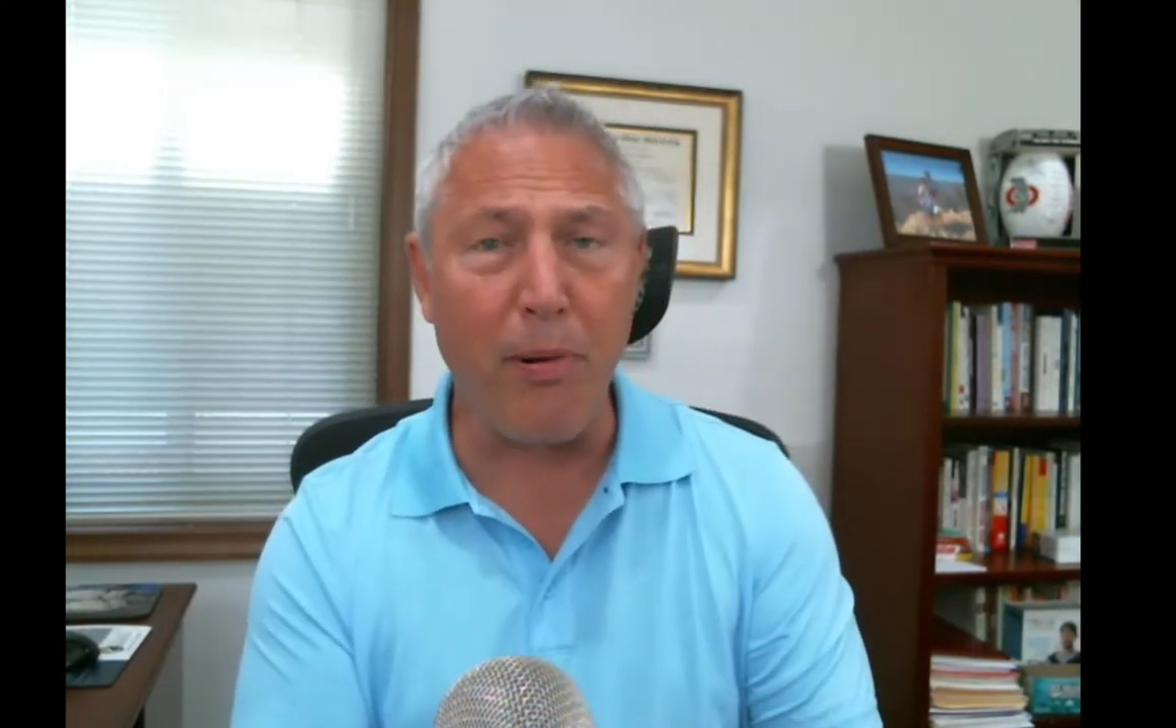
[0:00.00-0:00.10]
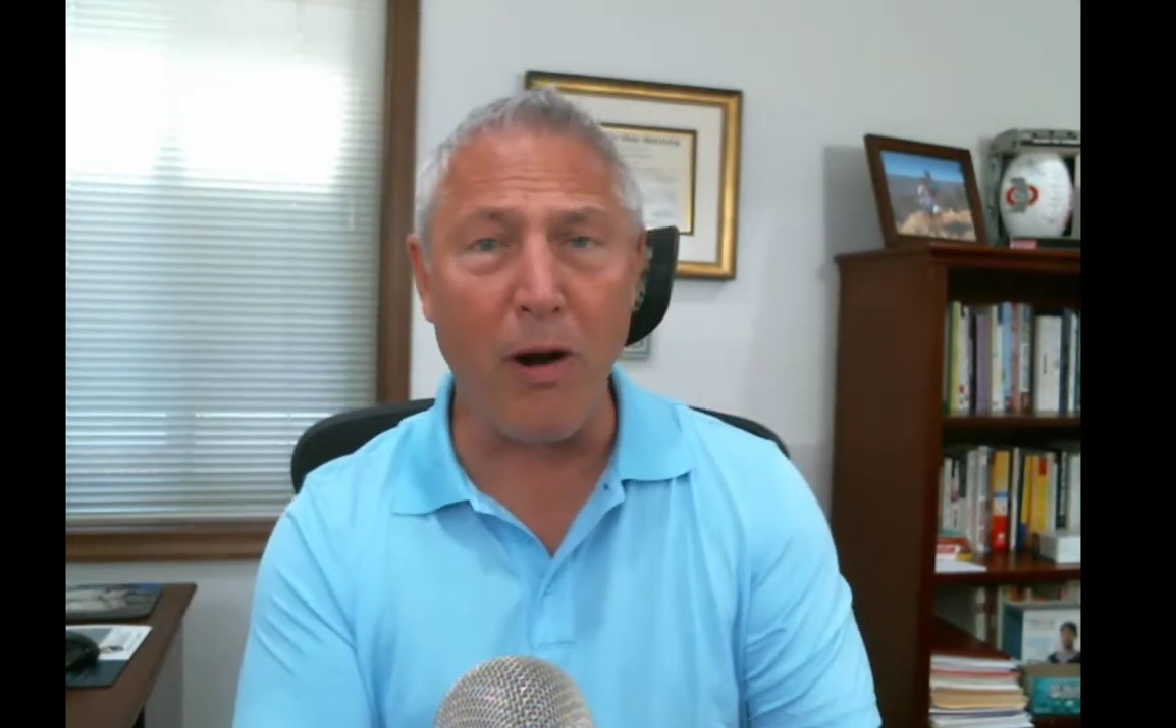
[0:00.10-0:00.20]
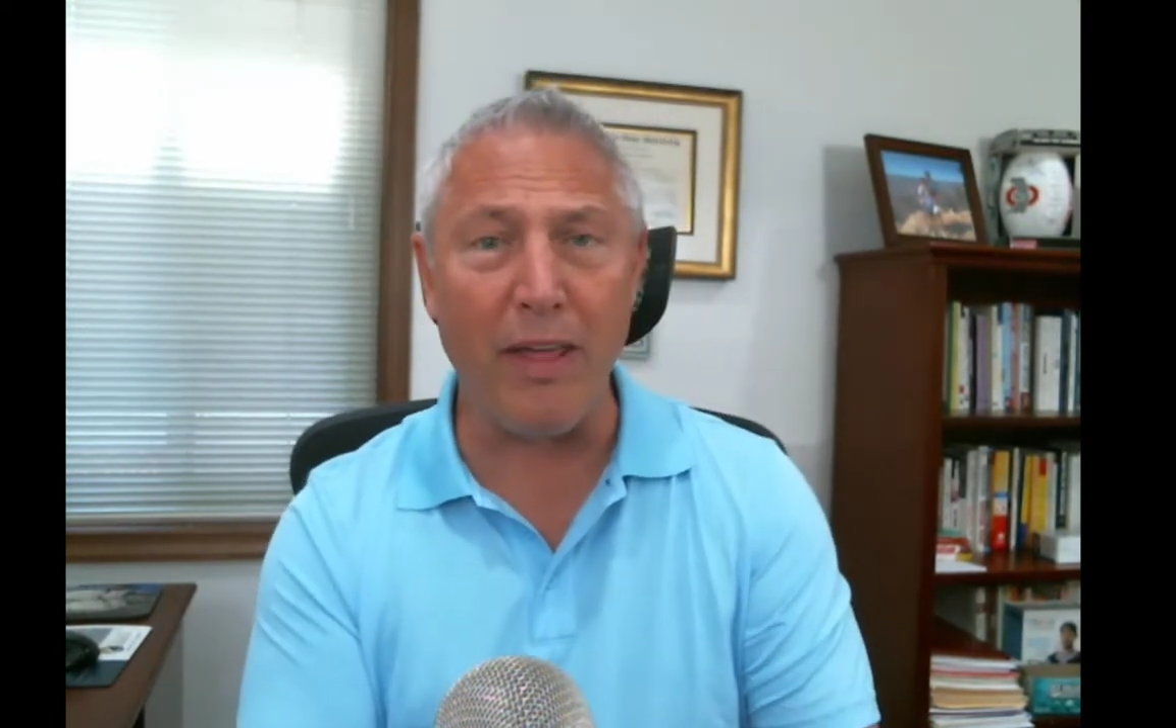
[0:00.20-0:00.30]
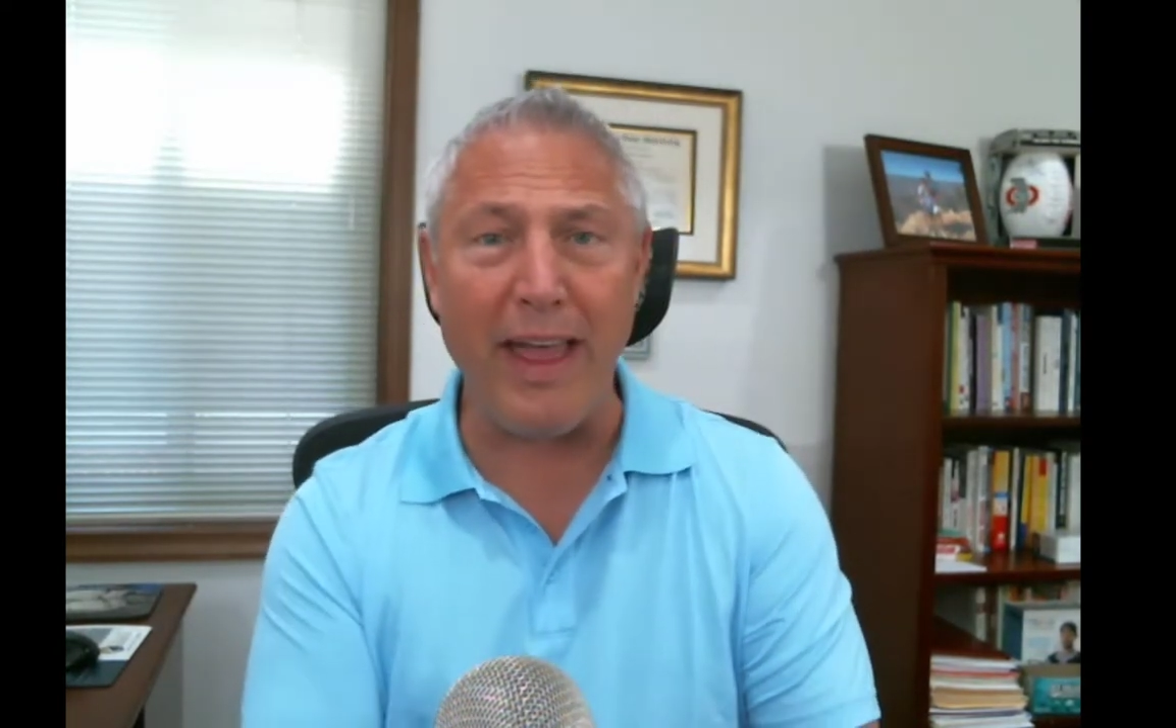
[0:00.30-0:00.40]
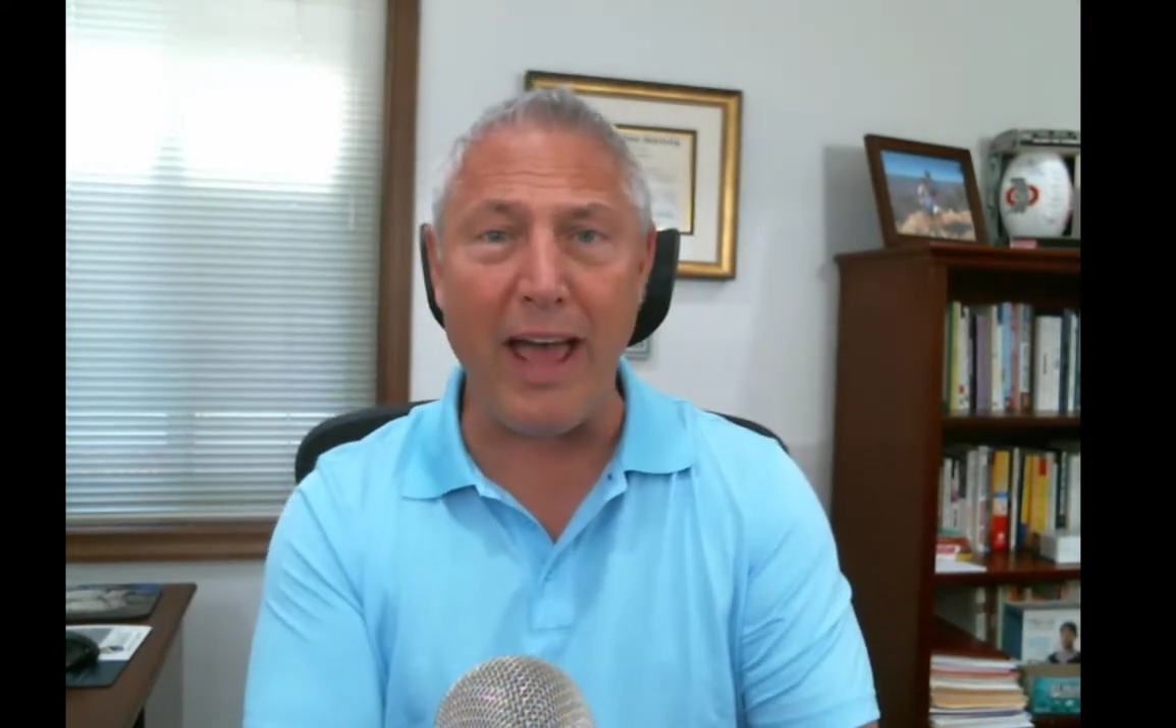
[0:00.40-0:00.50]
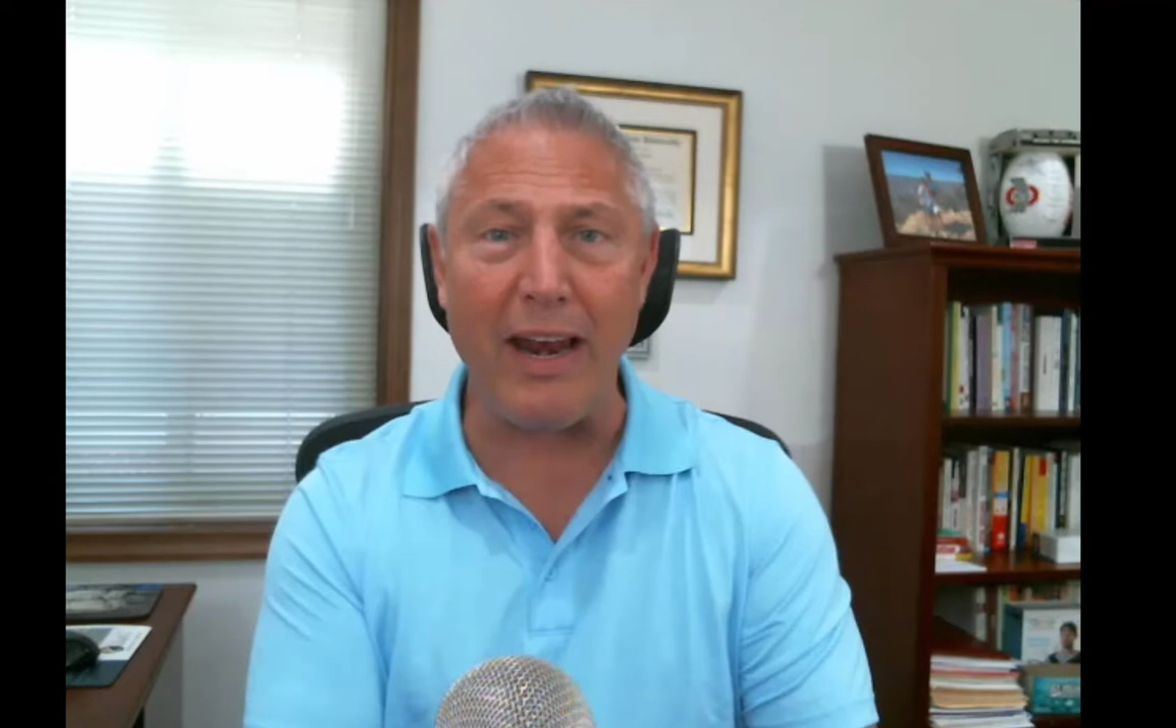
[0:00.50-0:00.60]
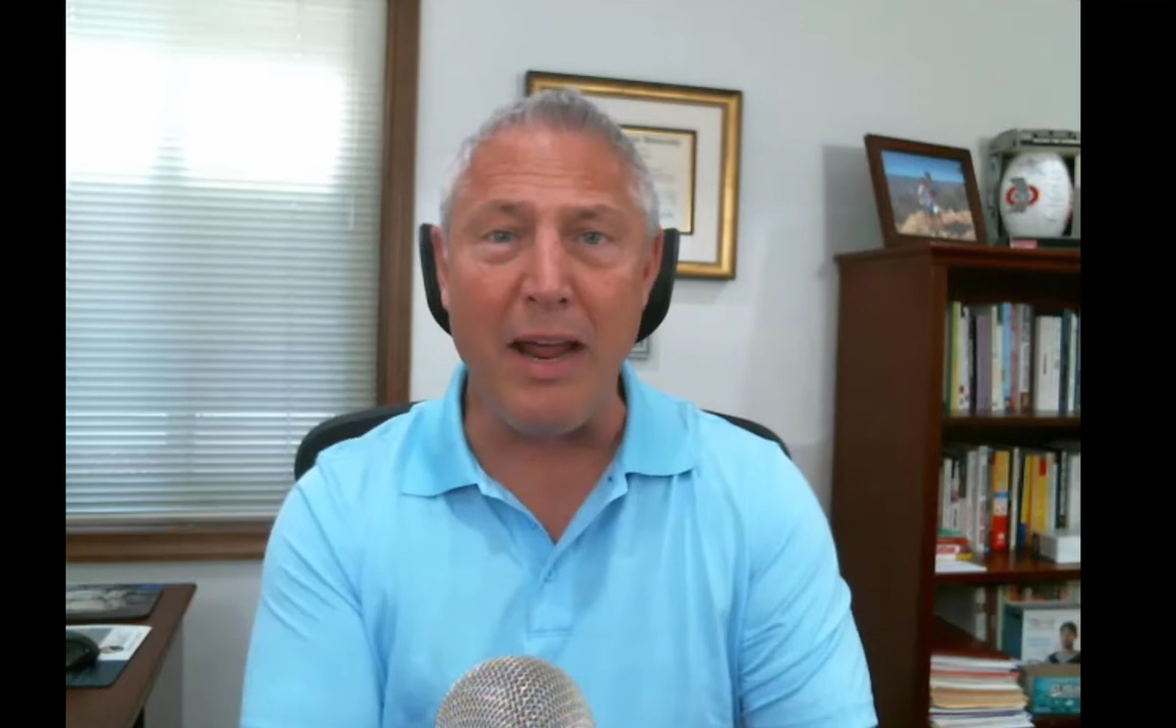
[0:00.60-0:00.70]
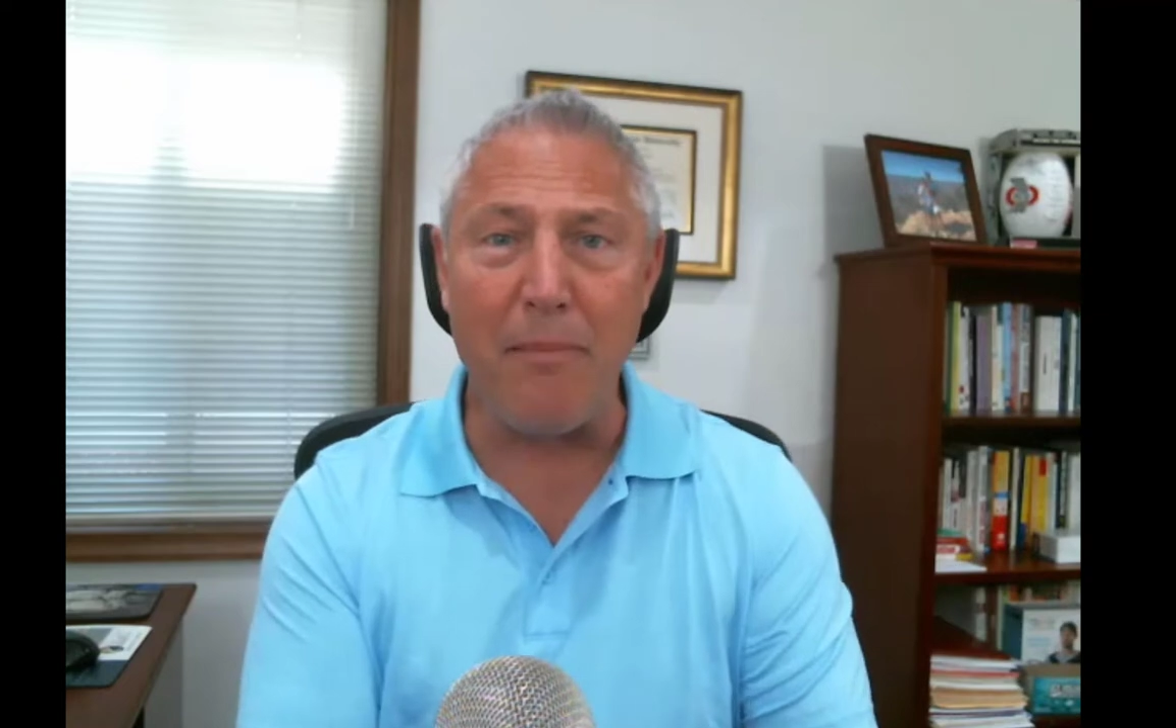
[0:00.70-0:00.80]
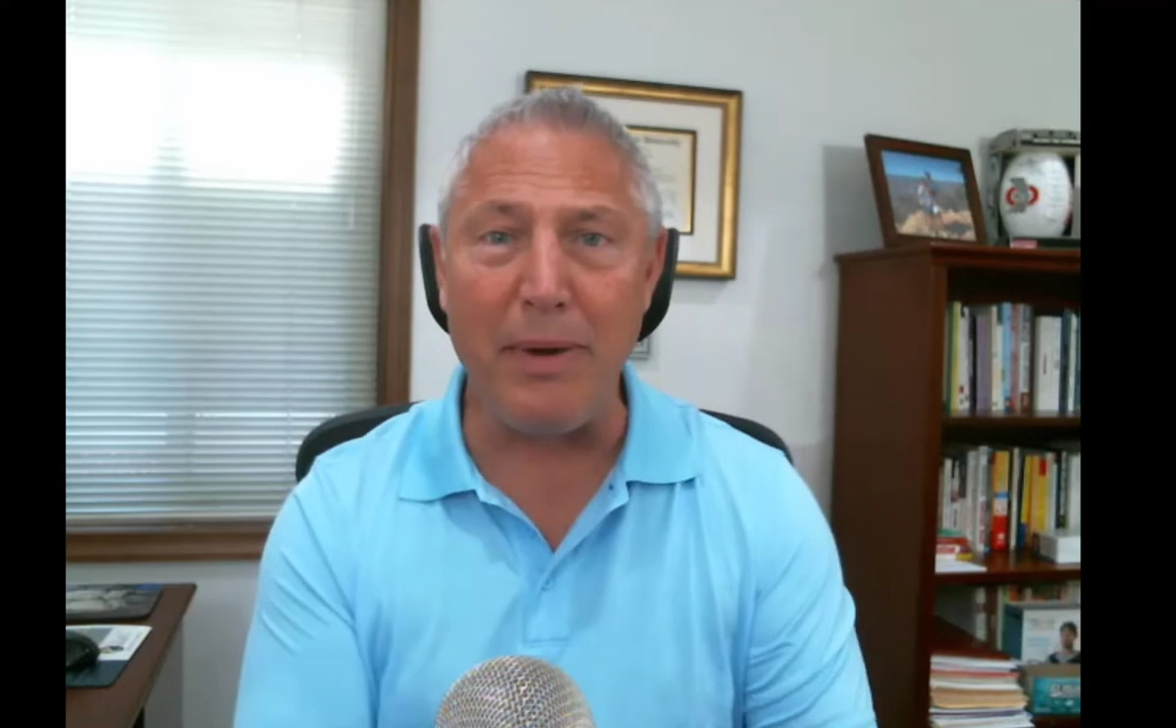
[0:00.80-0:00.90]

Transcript: part of that